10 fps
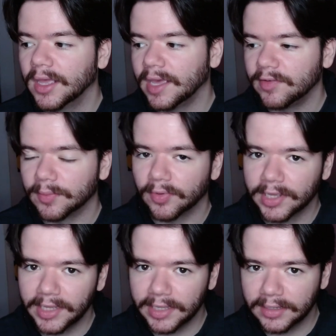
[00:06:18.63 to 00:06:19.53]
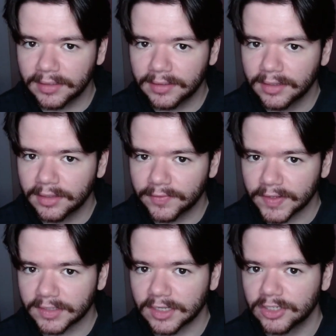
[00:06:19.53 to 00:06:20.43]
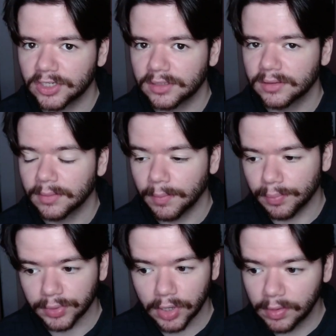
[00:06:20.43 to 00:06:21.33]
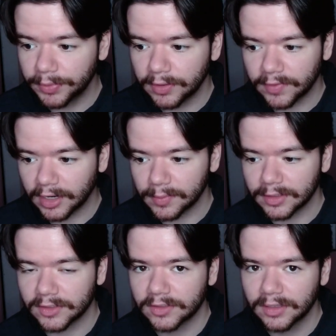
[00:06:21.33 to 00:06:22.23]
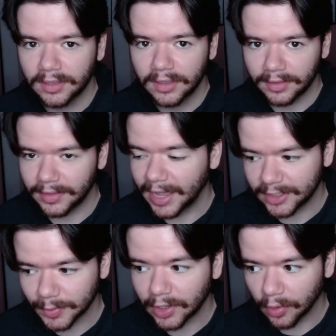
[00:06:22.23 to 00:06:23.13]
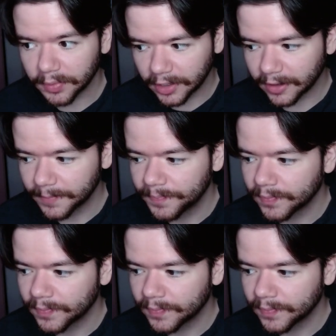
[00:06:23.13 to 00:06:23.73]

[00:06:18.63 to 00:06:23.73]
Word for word: if you're bringing in the fox engine blow up the environments that is my hope there